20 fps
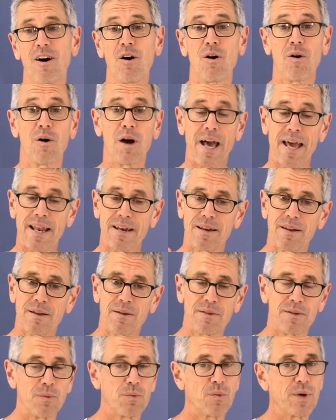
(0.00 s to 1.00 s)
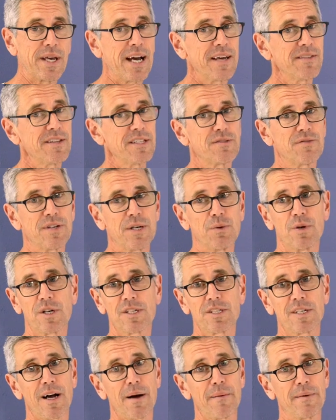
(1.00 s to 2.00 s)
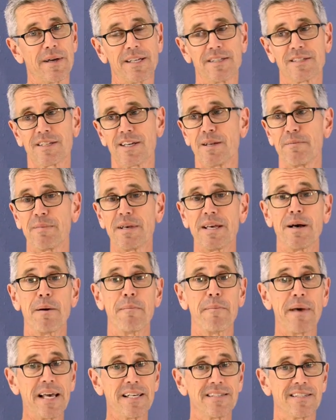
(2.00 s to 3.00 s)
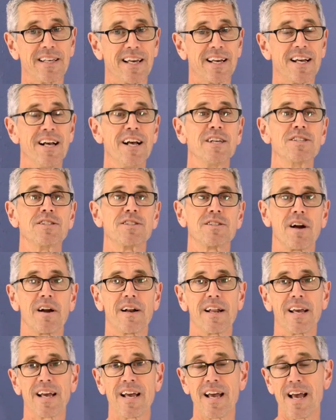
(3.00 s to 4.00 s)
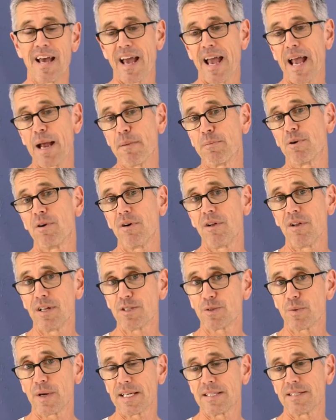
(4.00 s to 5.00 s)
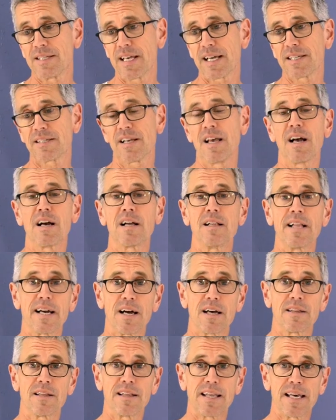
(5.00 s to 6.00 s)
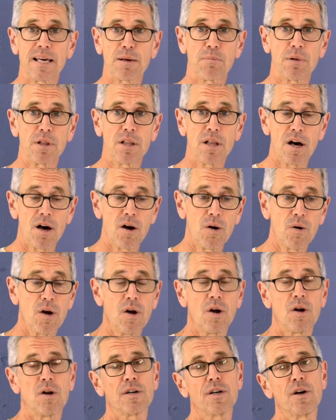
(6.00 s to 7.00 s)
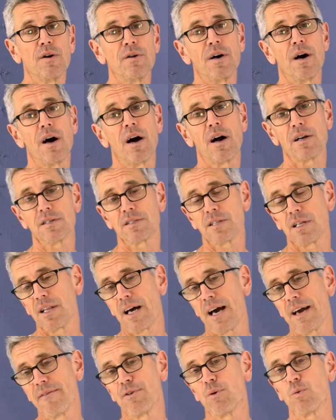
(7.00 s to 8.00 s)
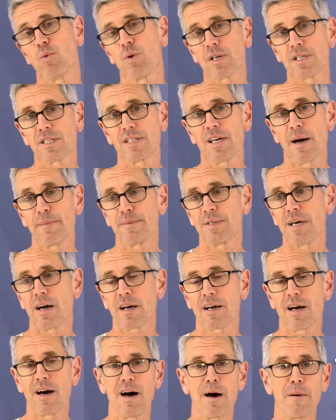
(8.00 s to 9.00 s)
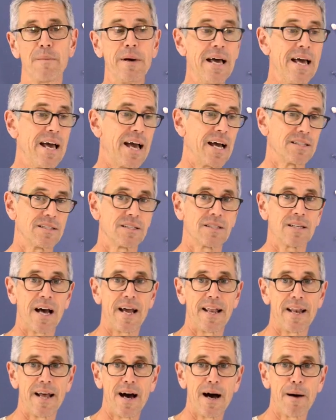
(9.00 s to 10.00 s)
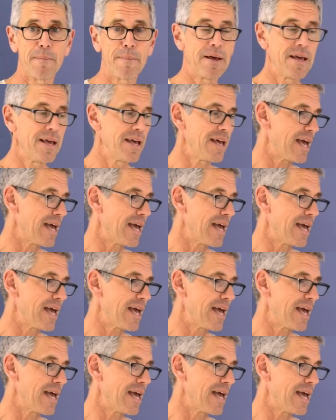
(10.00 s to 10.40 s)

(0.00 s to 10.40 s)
Oh, and we got this free workshop. It's going to be amazing, starting April 26th. Click on the link below or go to arttolifeworkshop.com and sign up.